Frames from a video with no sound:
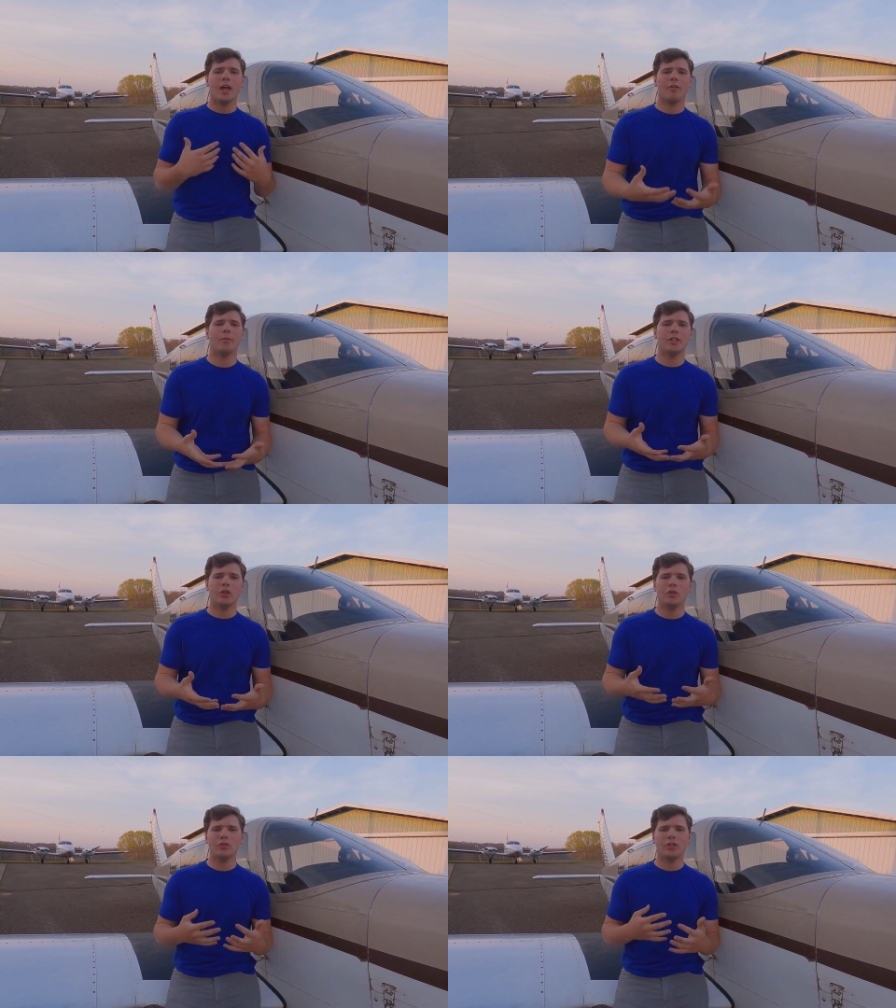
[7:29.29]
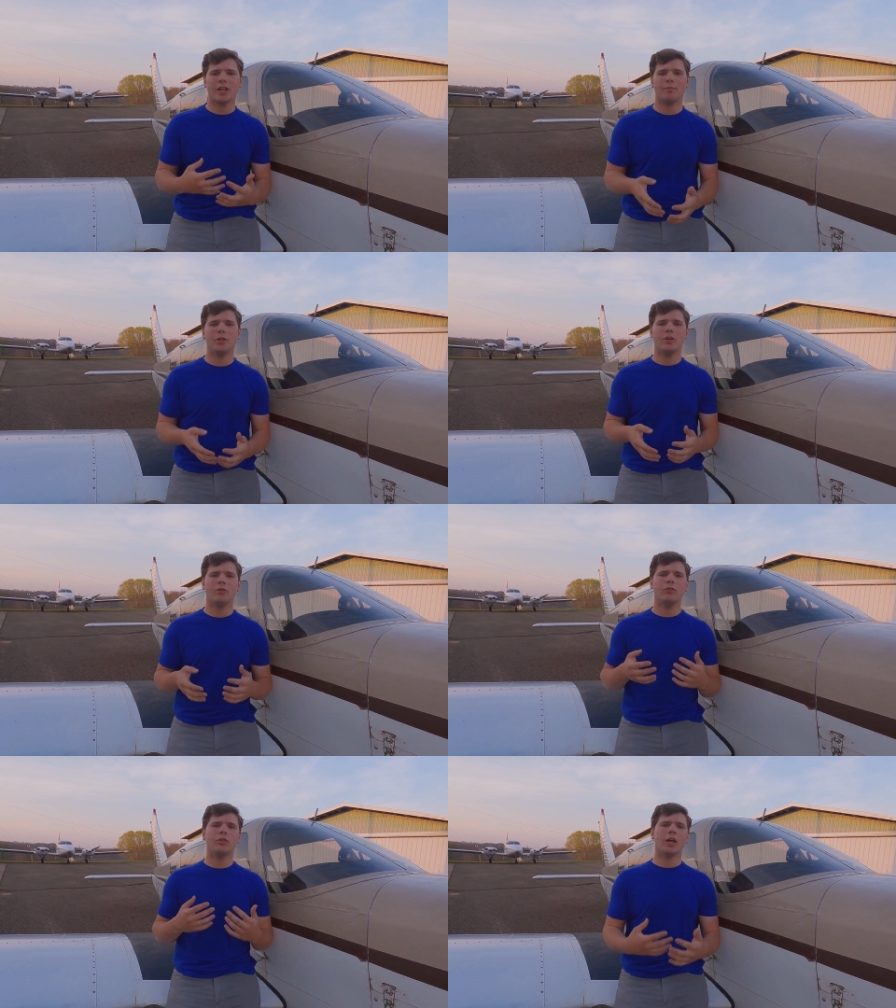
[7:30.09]
have been used and
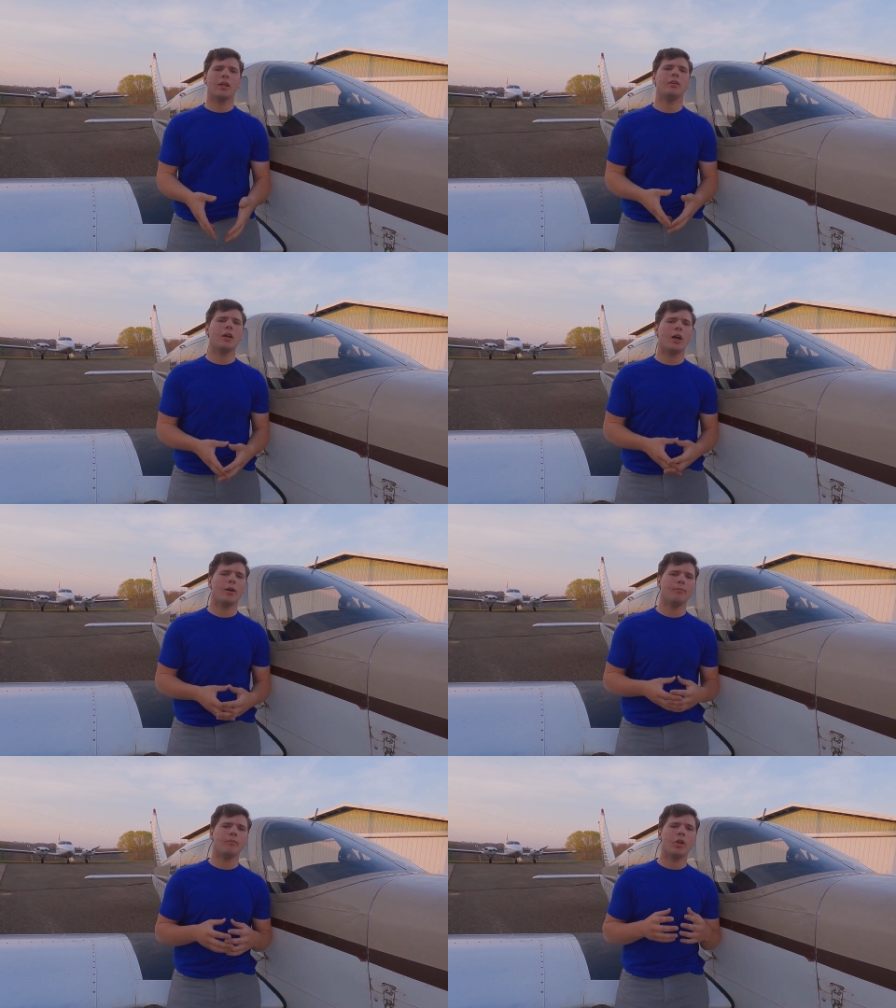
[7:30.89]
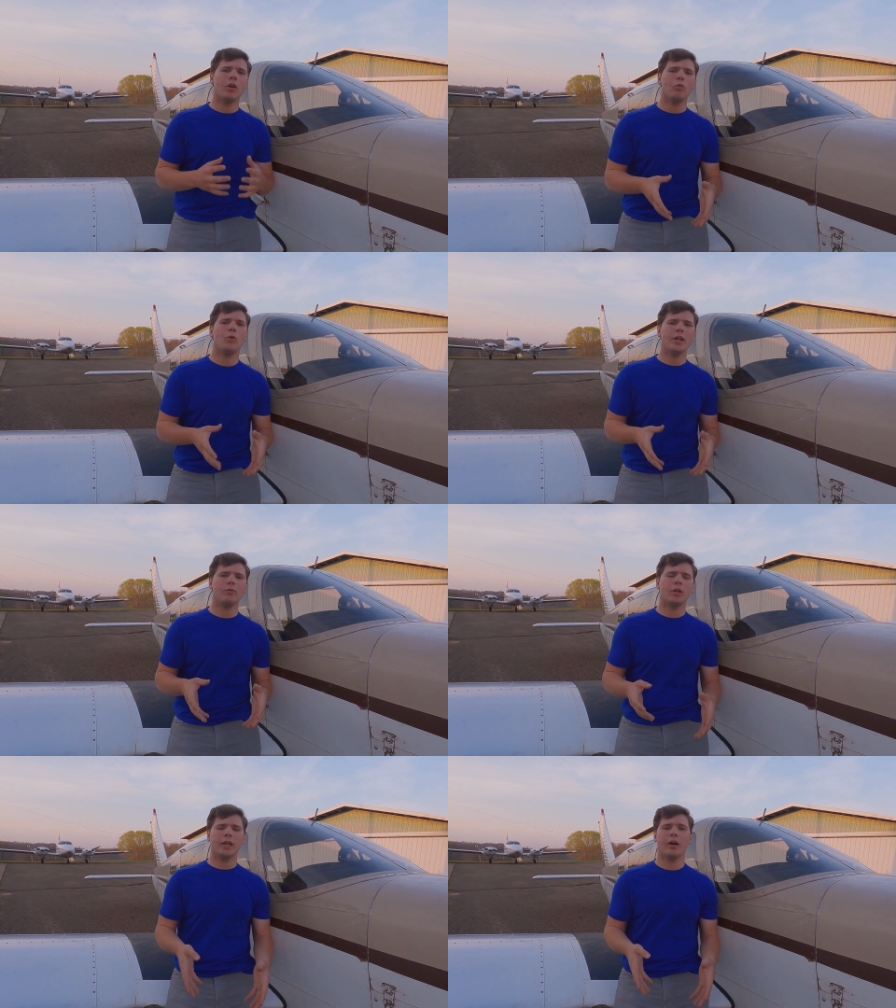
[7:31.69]
abused and um,
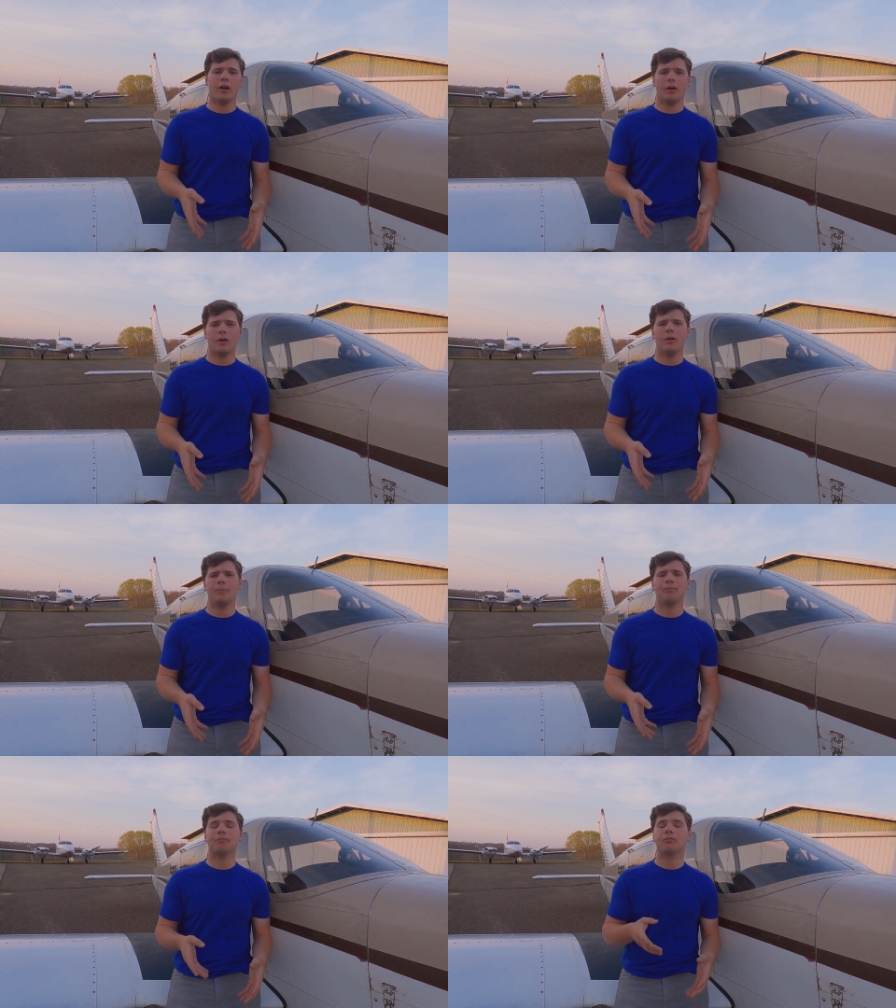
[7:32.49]
ridden really hard.